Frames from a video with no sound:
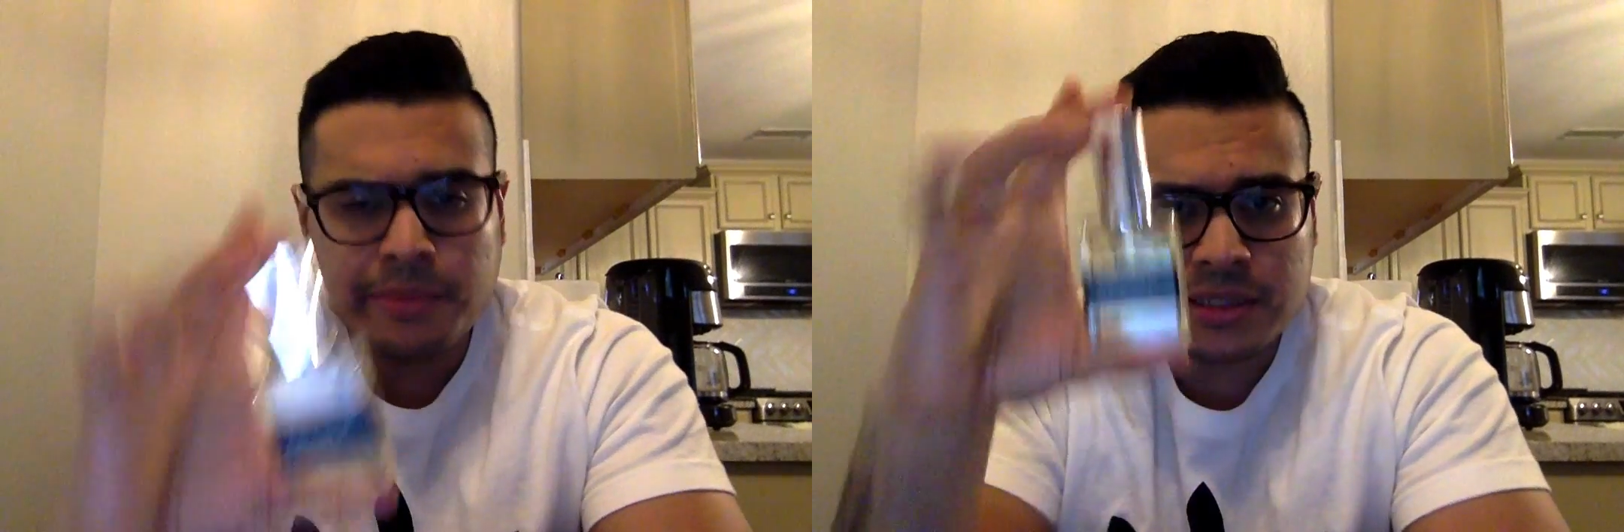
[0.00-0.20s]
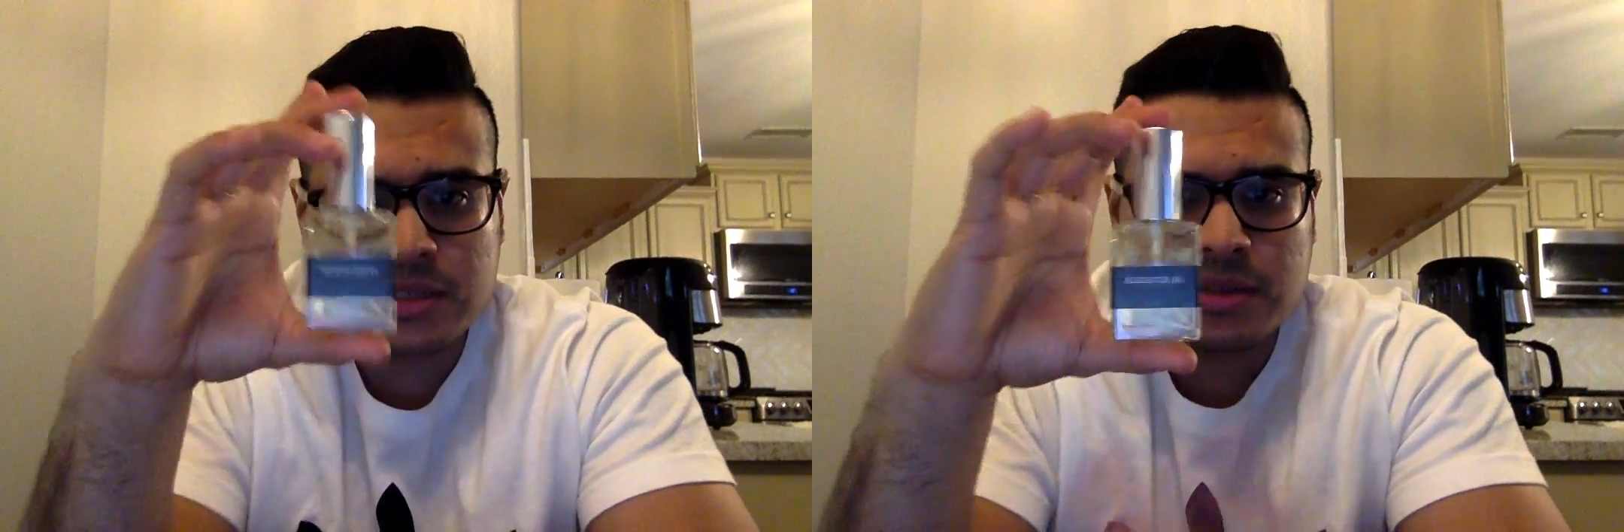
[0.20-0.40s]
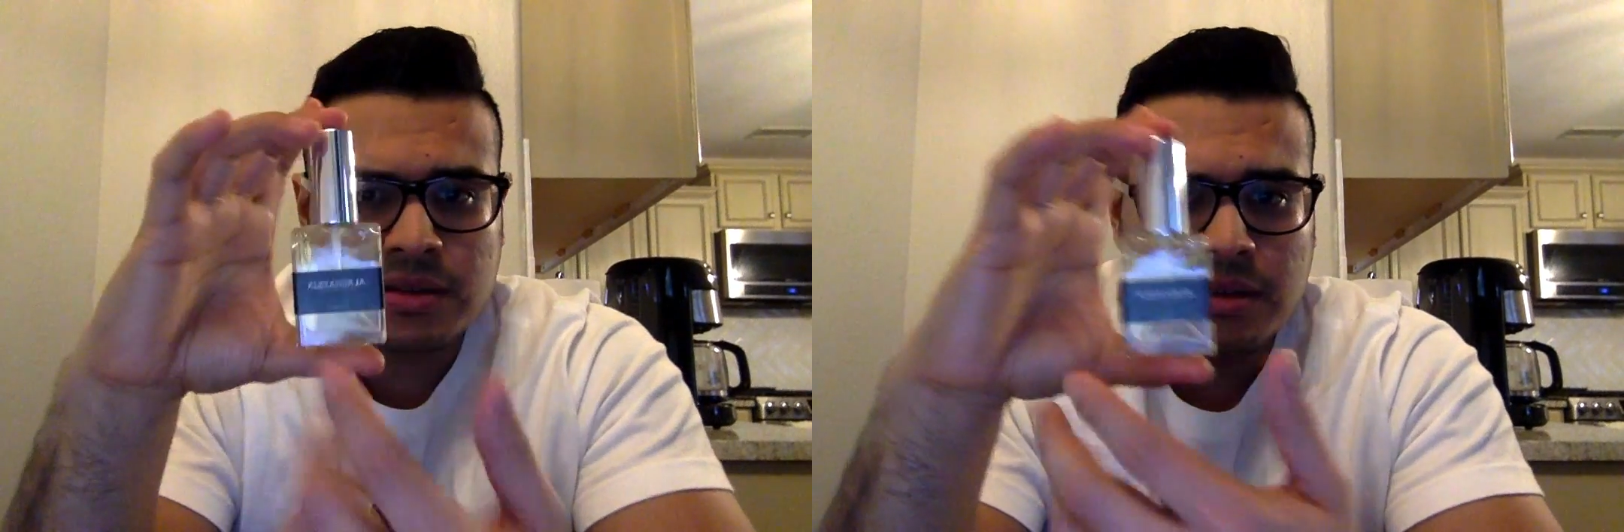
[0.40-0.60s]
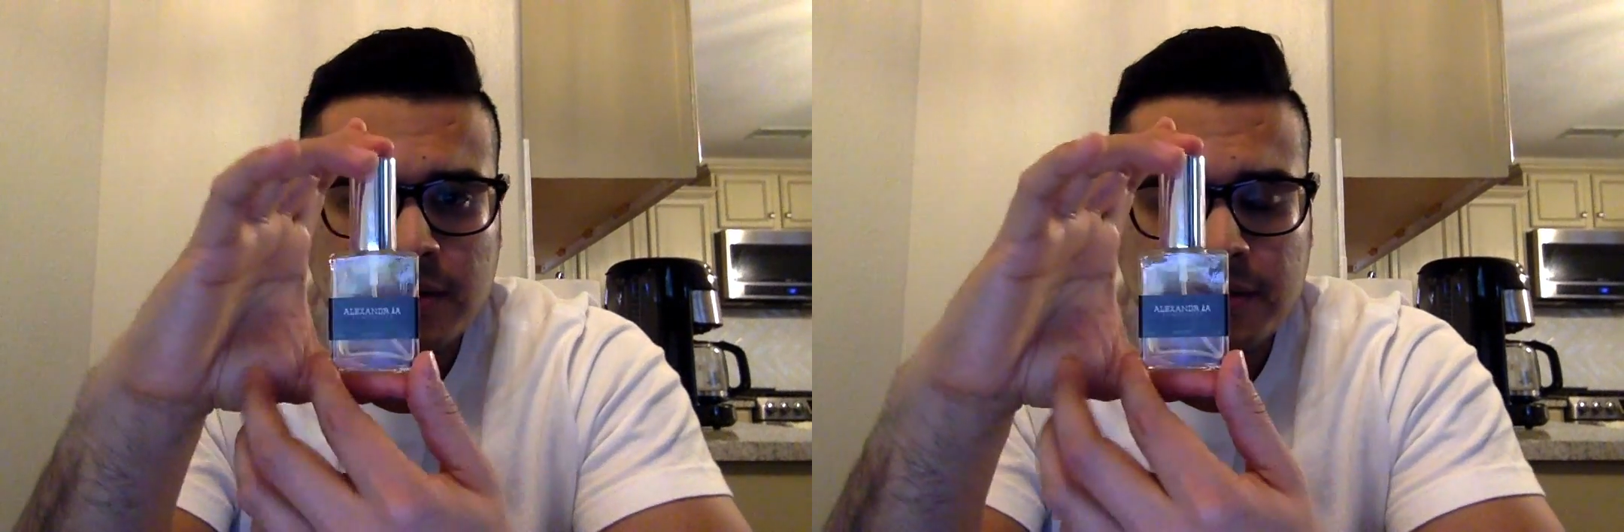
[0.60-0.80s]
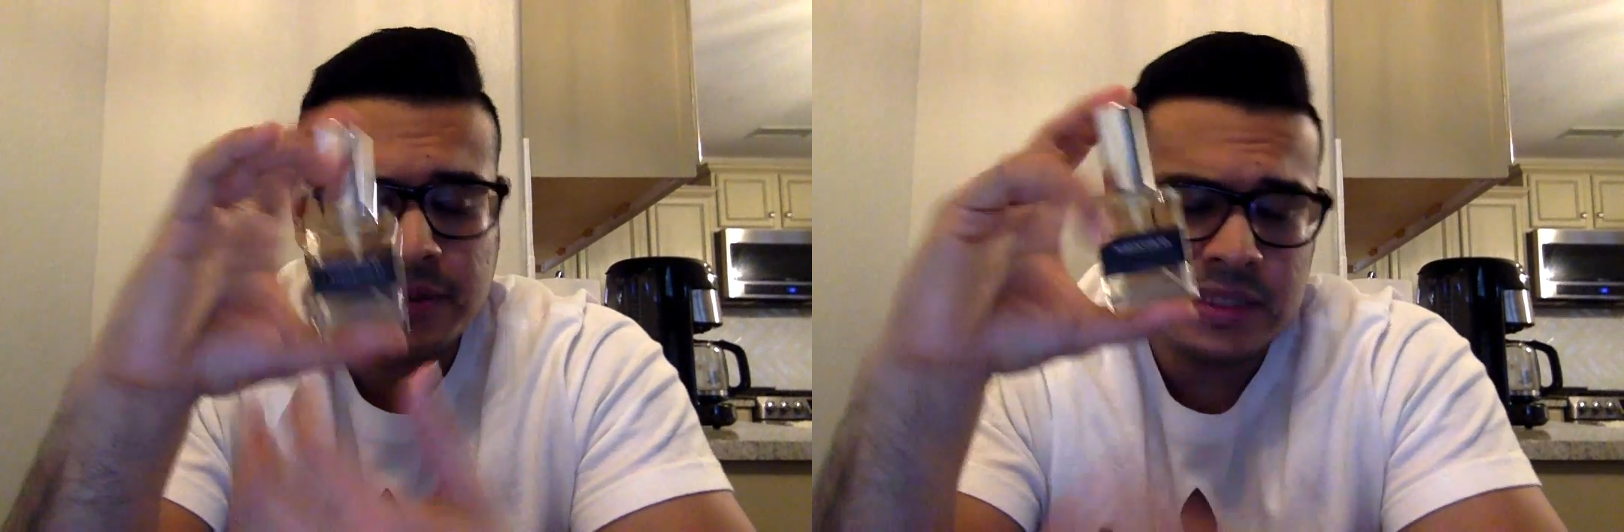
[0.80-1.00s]
much
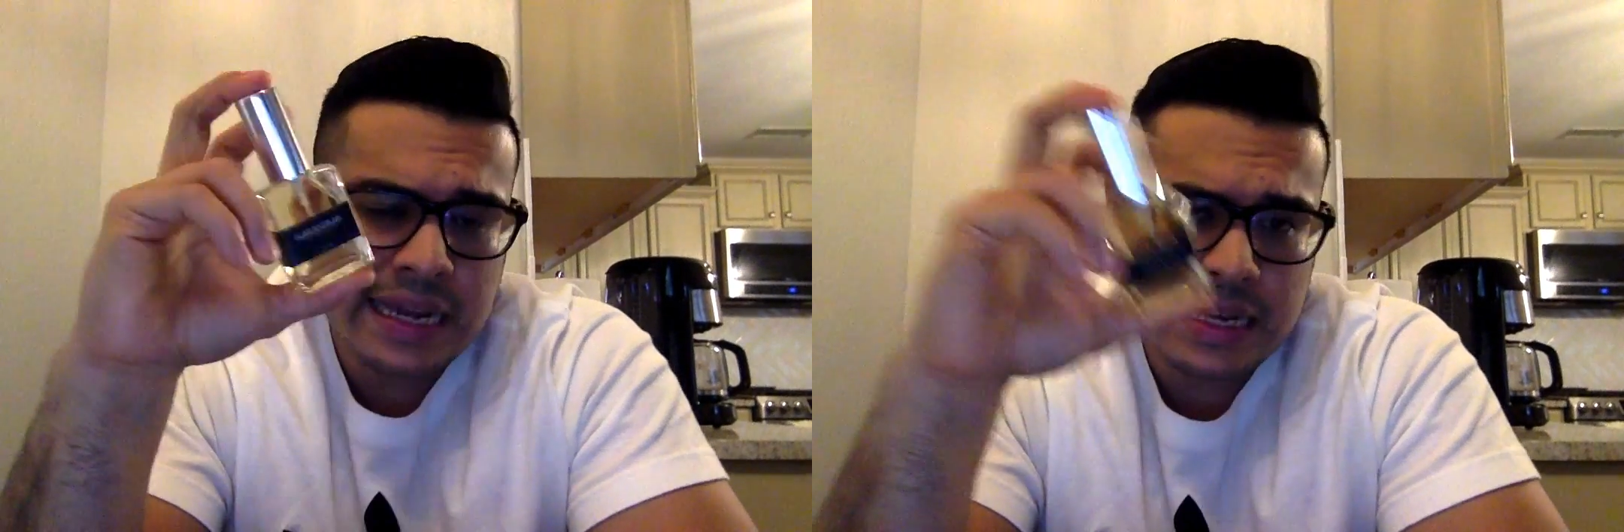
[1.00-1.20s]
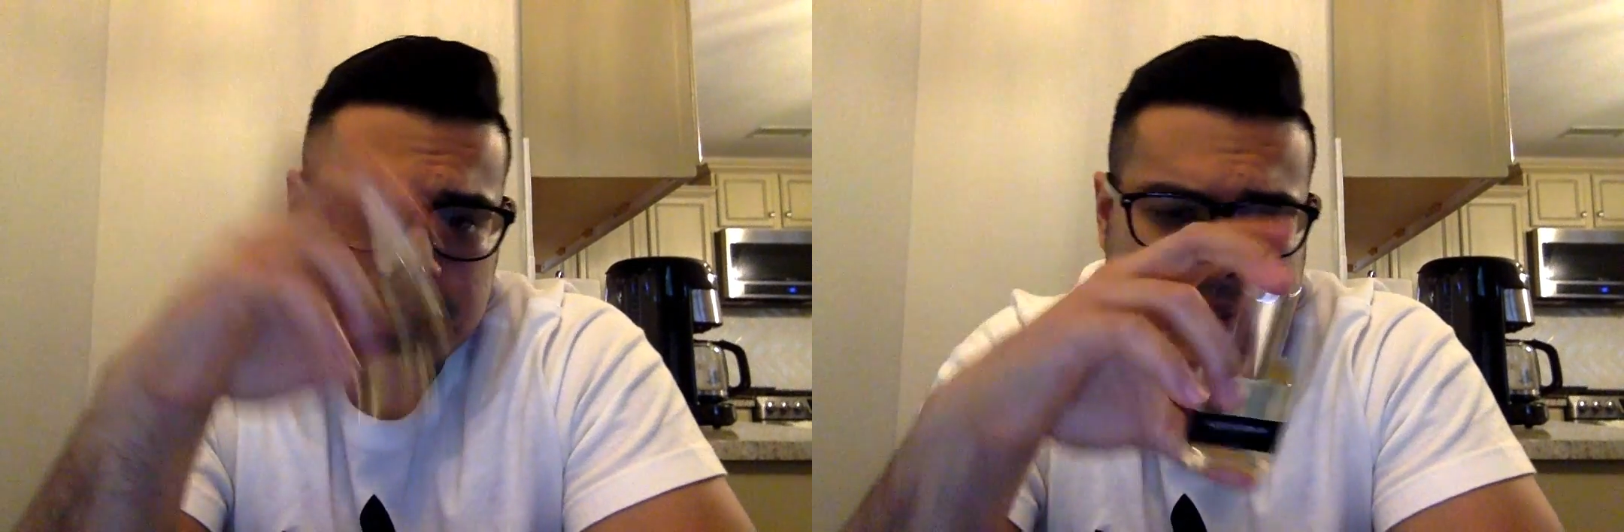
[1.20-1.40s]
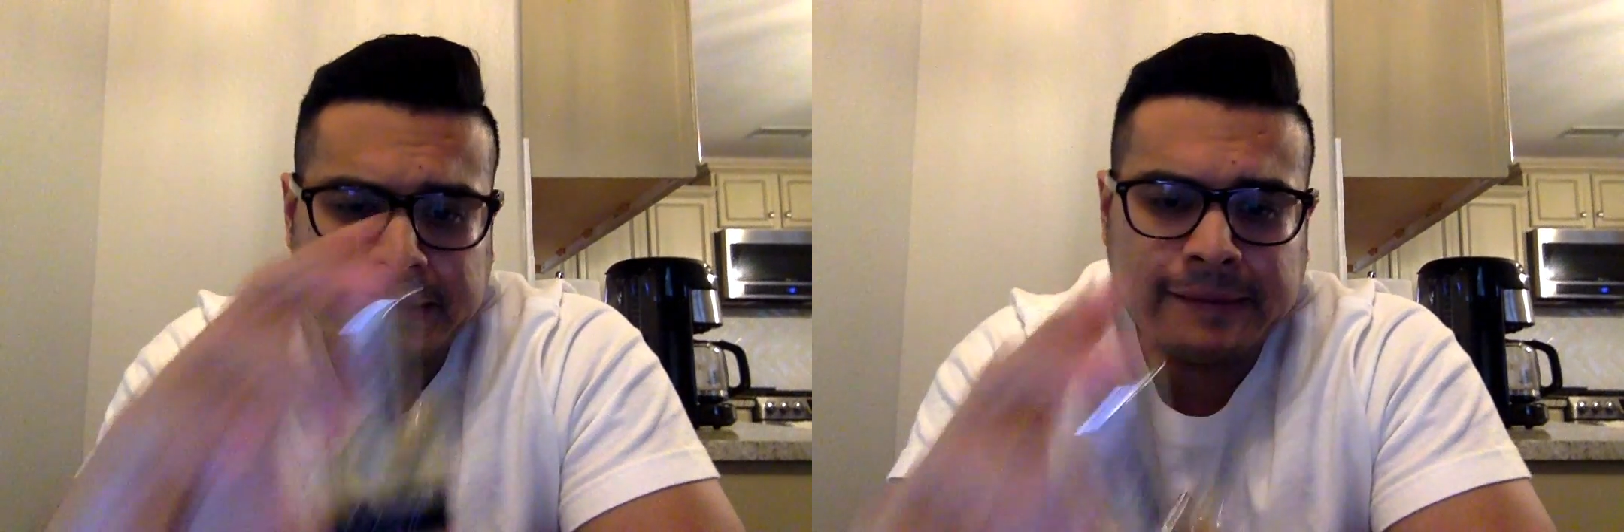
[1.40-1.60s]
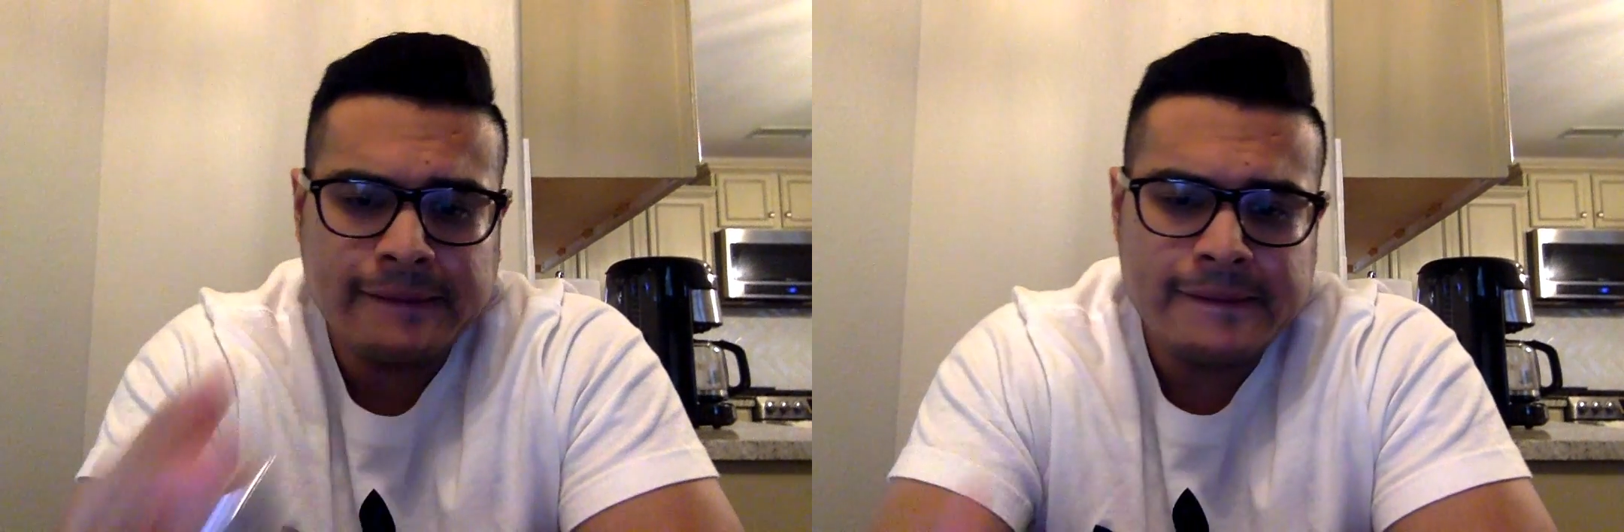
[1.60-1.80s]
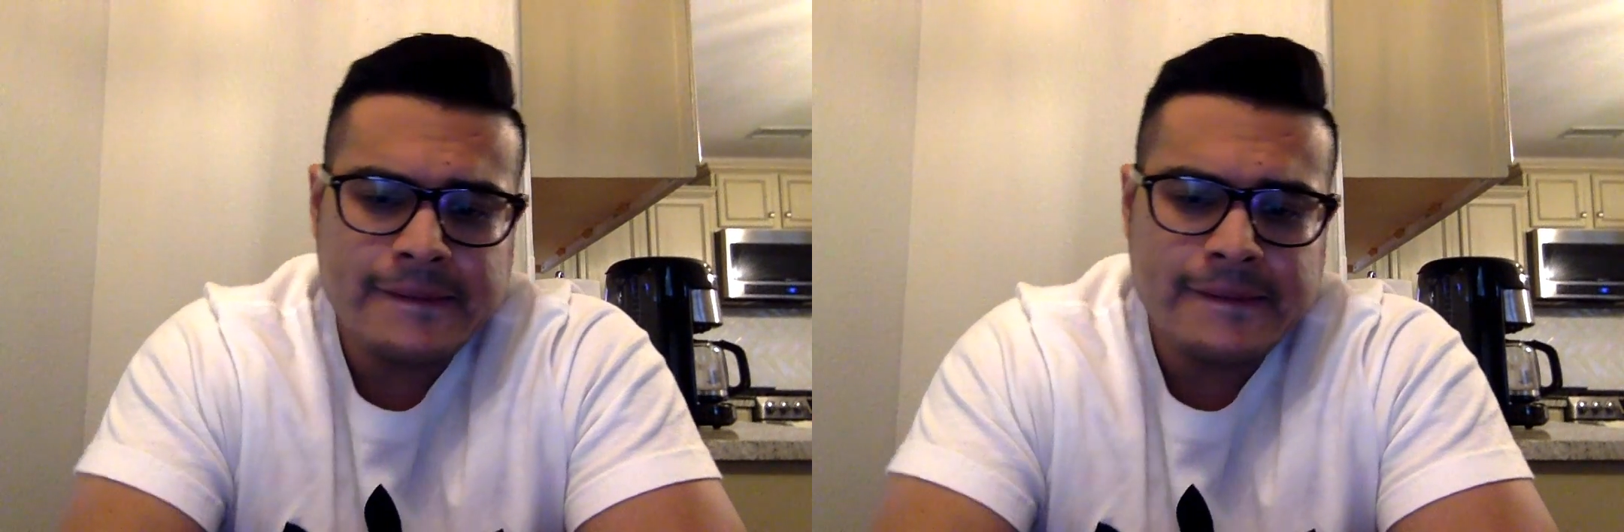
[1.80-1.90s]
fantastic.